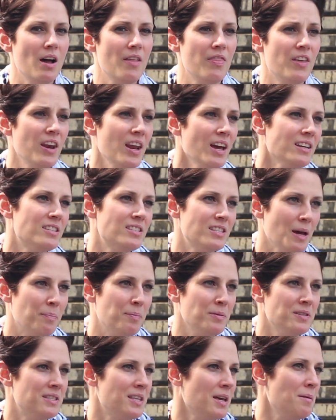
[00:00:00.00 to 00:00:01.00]
The next
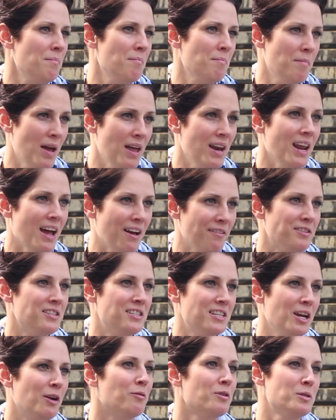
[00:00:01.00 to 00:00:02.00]
step is that men have to
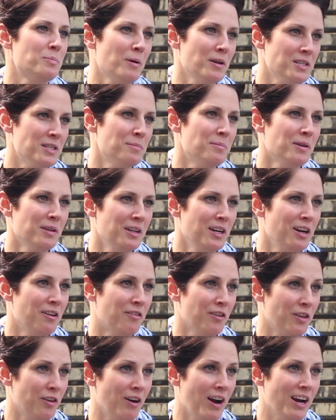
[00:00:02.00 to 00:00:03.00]
take responsibility
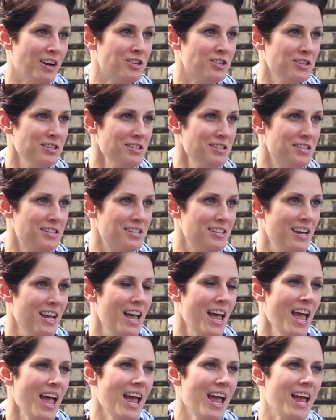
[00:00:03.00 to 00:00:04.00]
for their actions
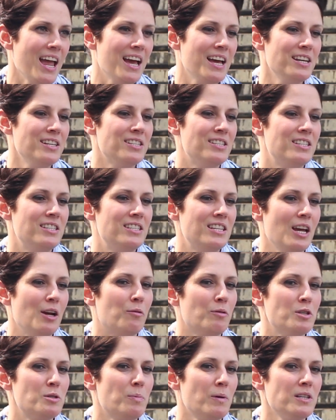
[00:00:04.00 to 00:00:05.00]
and take
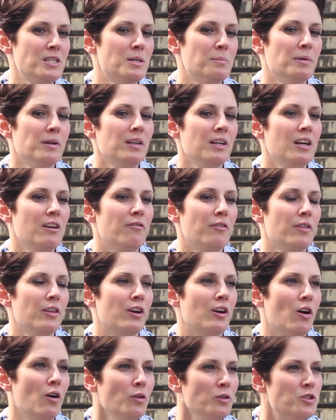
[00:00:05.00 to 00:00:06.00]
responsibility for the
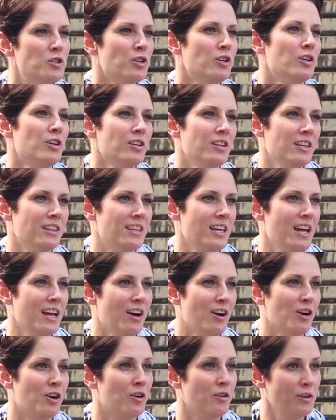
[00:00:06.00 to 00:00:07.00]
culture that they
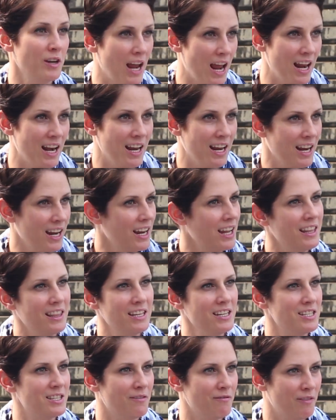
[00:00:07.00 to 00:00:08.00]
are creating in
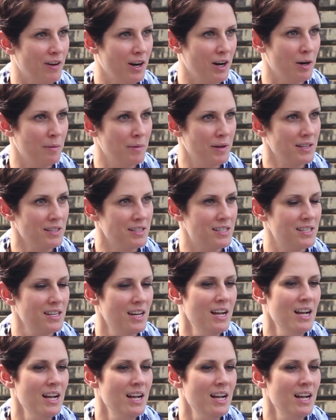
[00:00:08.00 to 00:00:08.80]
these environments.